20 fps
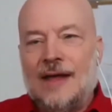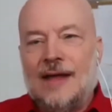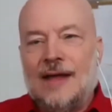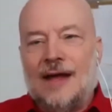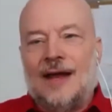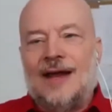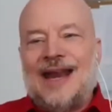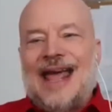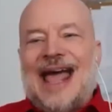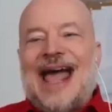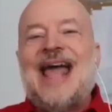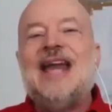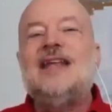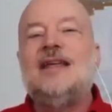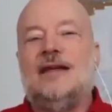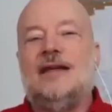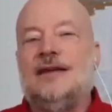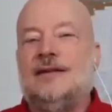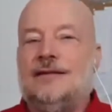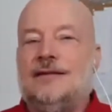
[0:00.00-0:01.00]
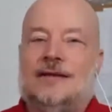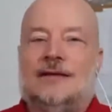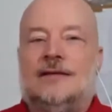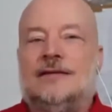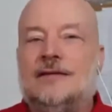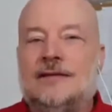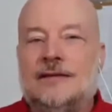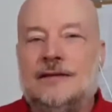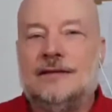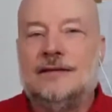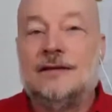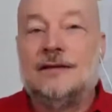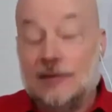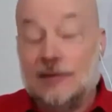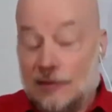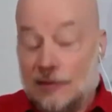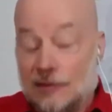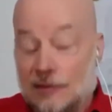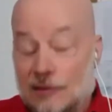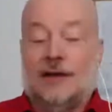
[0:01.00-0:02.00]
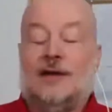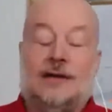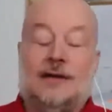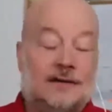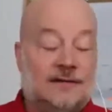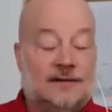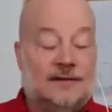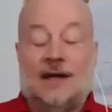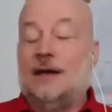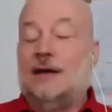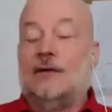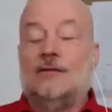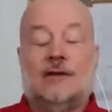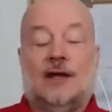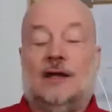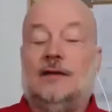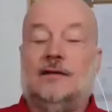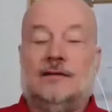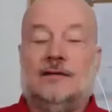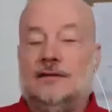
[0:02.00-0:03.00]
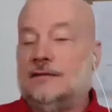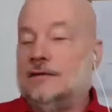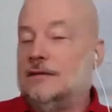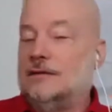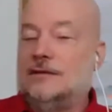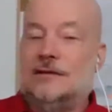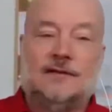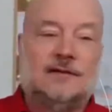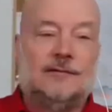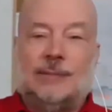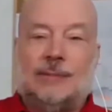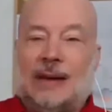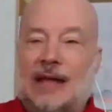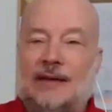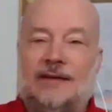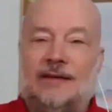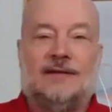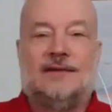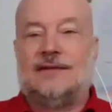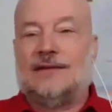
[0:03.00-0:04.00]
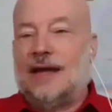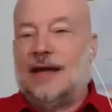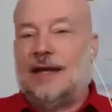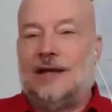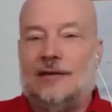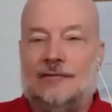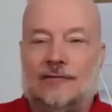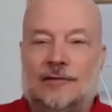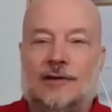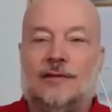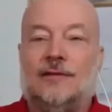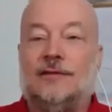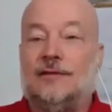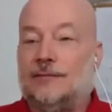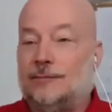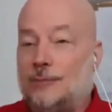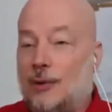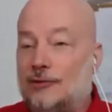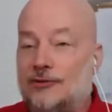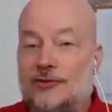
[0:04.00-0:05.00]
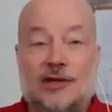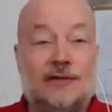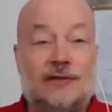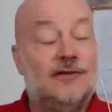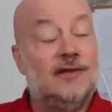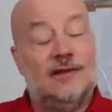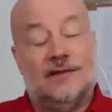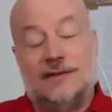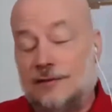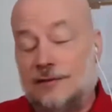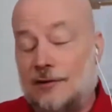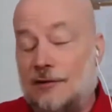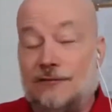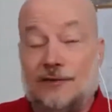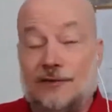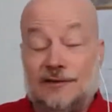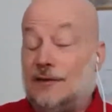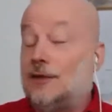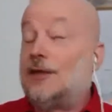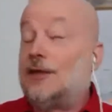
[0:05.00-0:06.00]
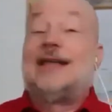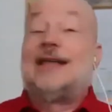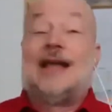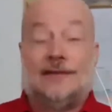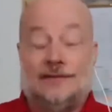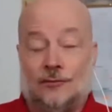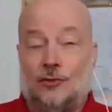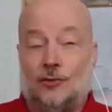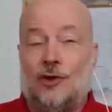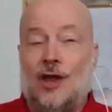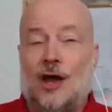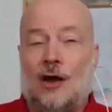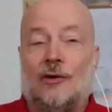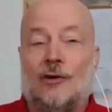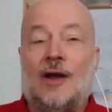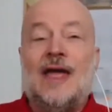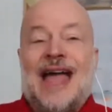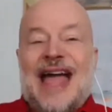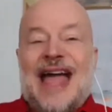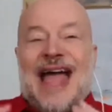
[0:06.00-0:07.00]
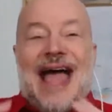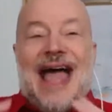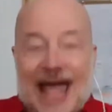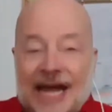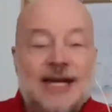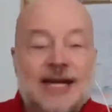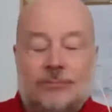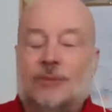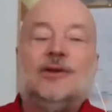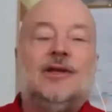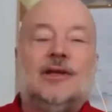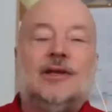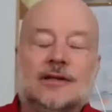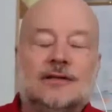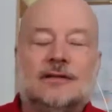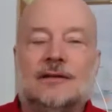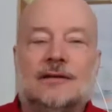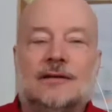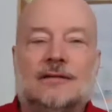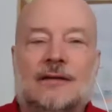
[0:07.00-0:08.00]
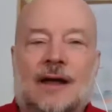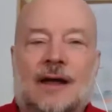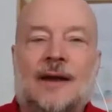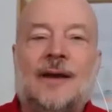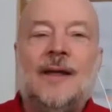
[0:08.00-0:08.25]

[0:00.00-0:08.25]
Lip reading: And any idiot can look at it and say, okay, this is good, this is bad, this is accurate, this is positive, and this is convincing, yes or no. Anybody can do that.